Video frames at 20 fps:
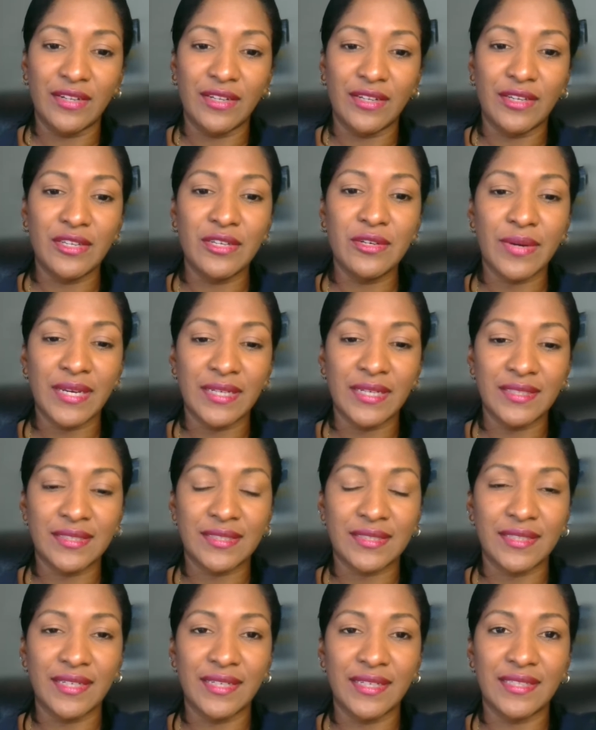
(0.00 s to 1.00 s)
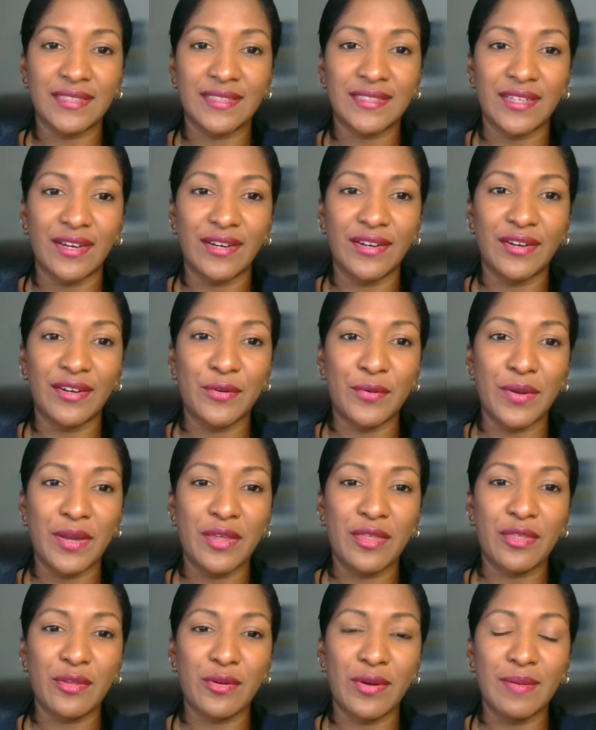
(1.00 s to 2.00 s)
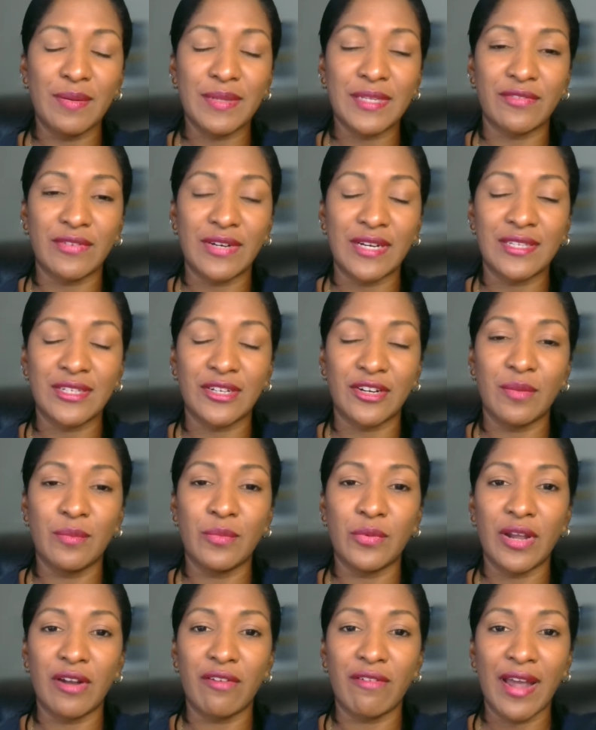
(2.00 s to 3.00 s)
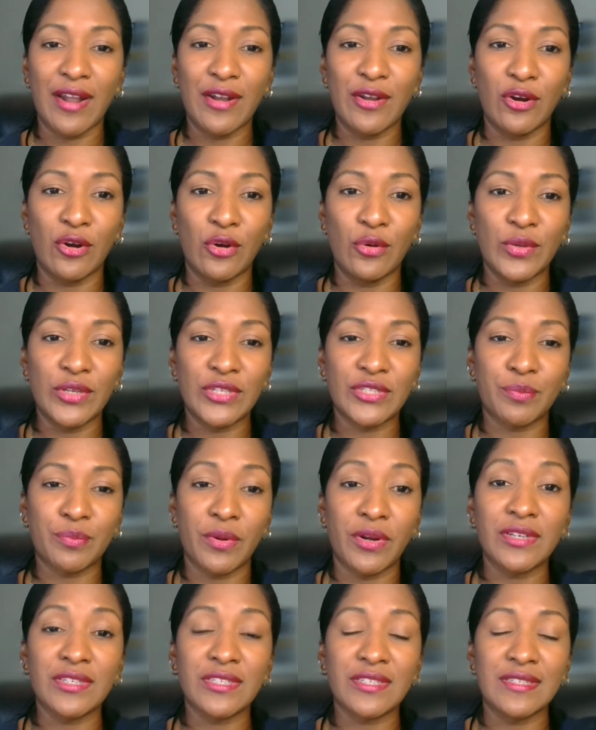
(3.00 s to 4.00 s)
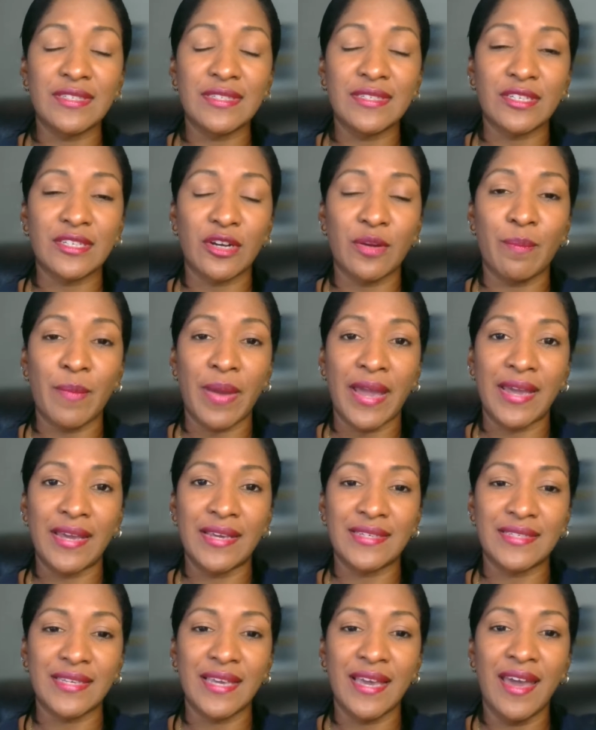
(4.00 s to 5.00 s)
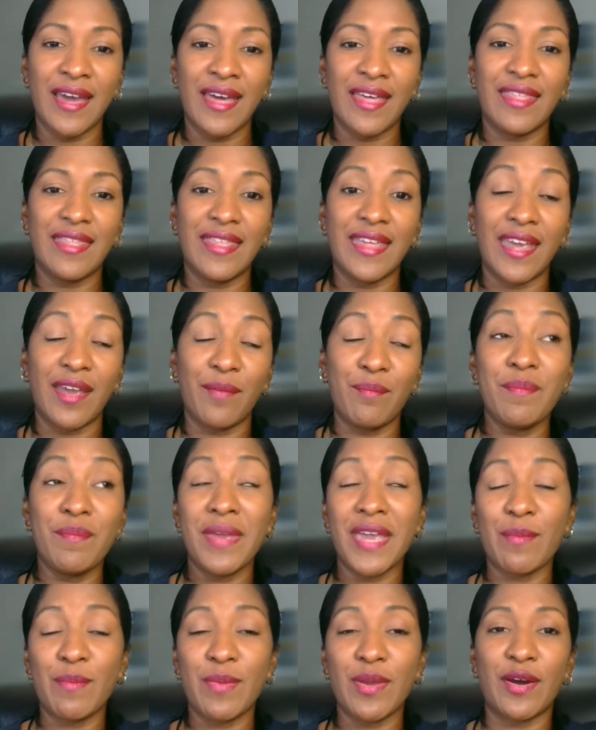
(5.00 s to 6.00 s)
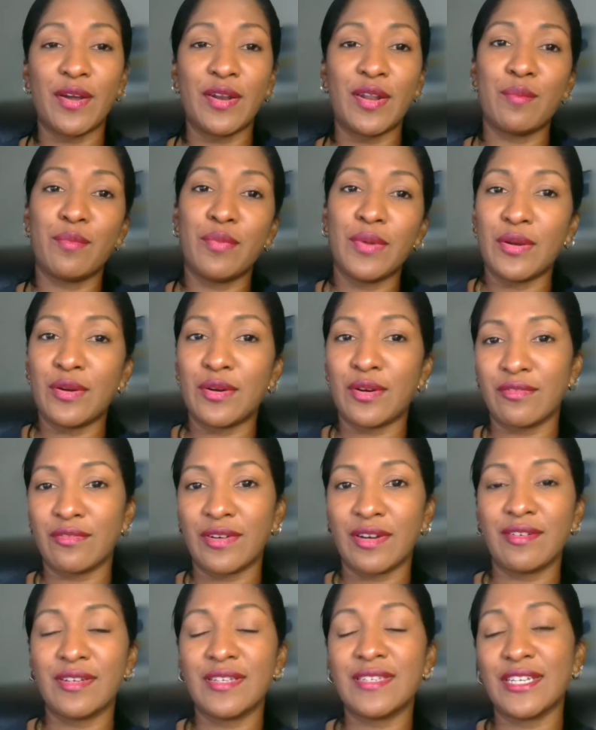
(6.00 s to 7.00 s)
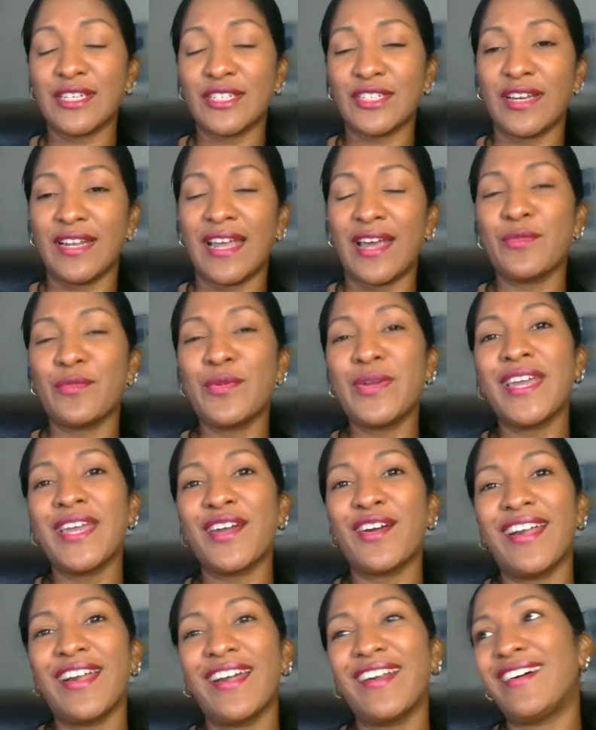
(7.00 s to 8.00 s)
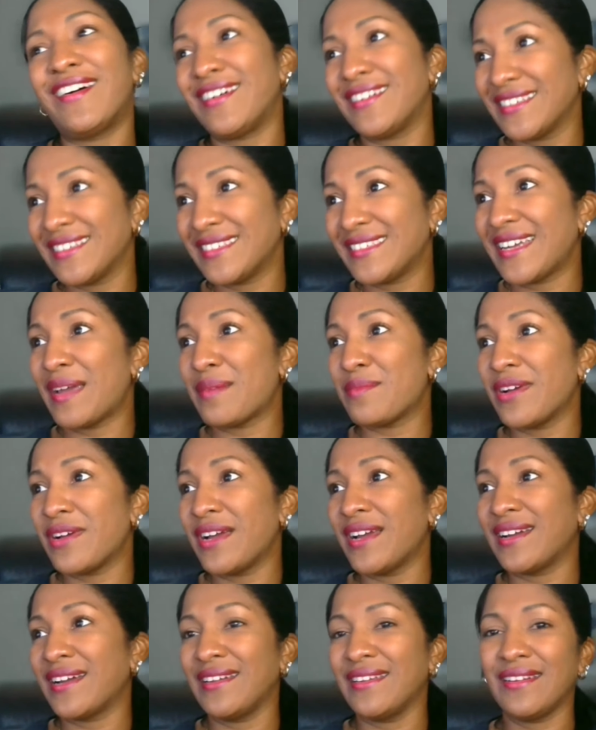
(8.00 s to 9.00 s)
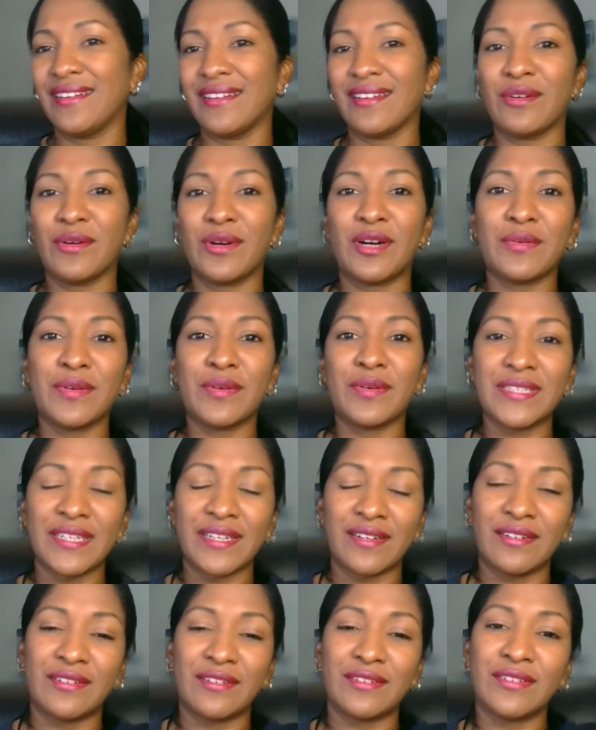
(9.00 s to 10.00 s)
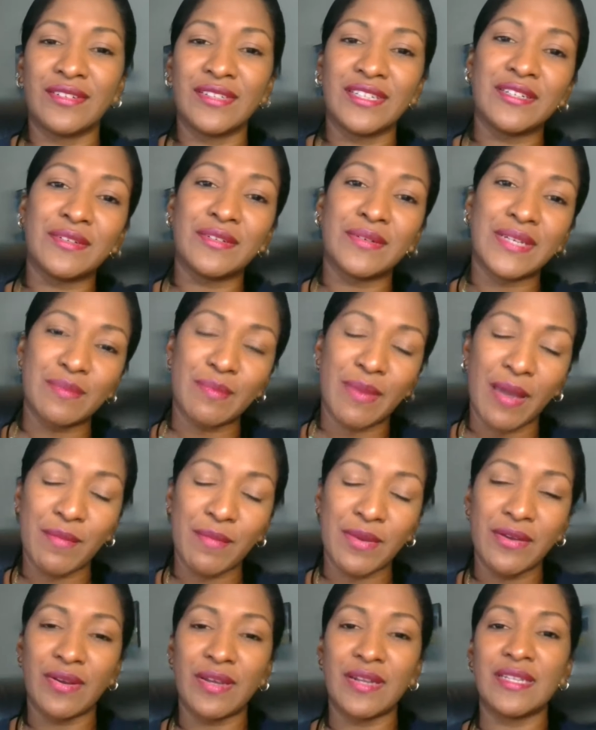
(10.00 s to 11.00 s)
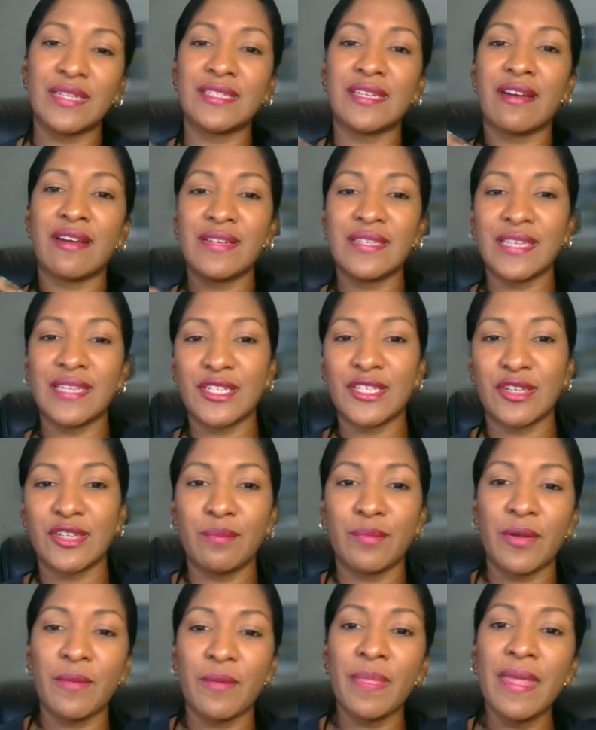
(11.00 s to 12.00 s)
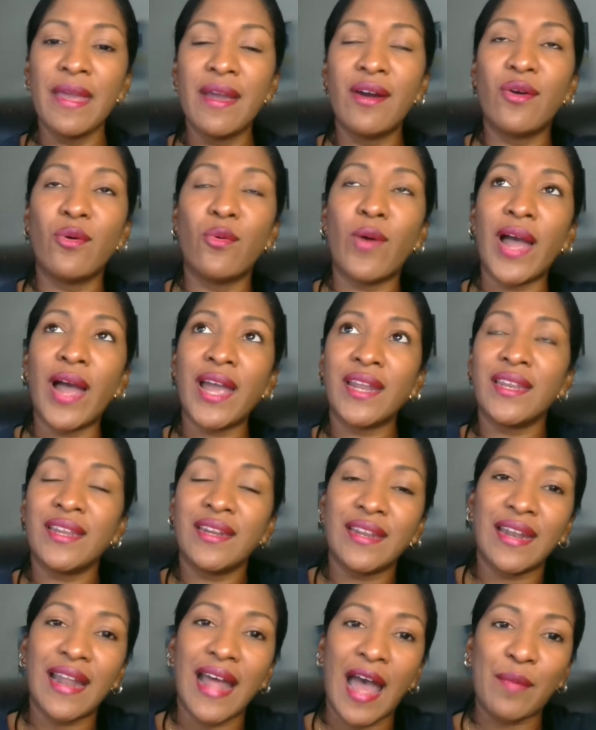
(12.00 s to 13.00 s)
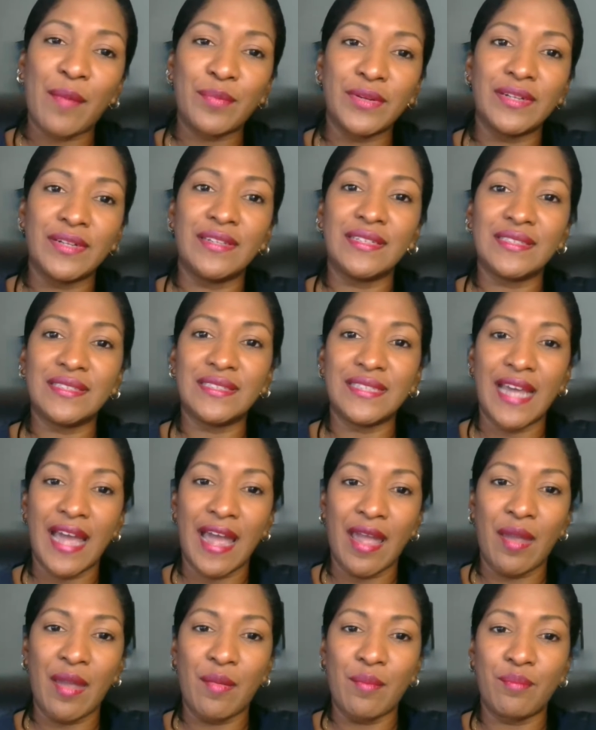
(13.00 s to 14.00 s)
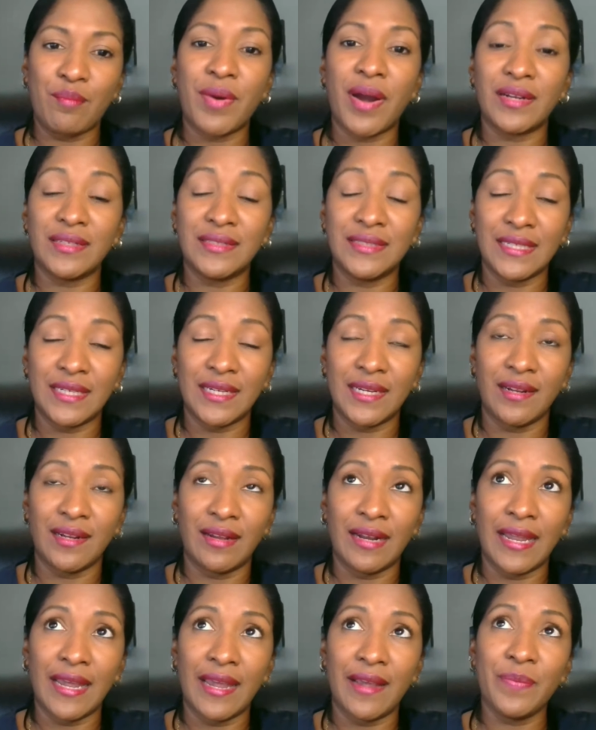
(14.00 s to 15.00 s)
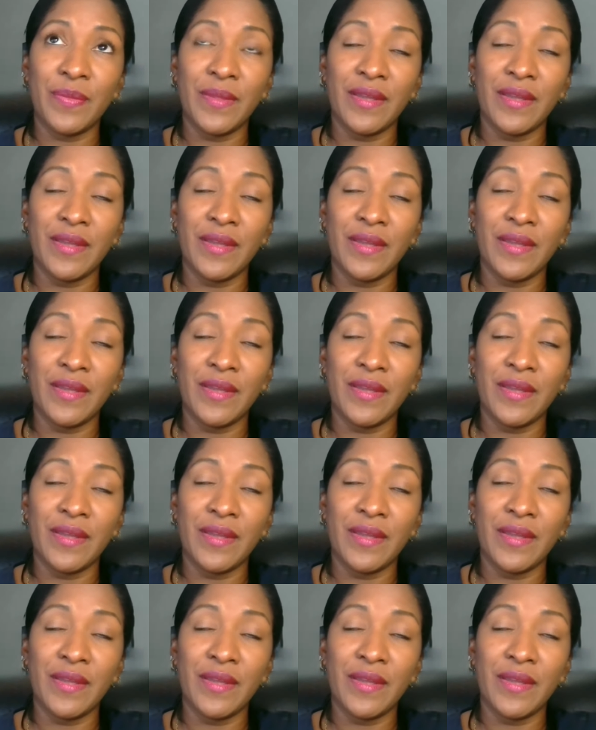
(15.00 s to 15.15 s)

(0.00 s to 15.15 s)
The U.S. is going through a little bit of a turmoil right now, which persons surmise they may be on a brink of a recession. And we hear that all the time, right, Kalilah? We always hear, oh, the U.S. might be going into a recession. But why did it happen this time particularly?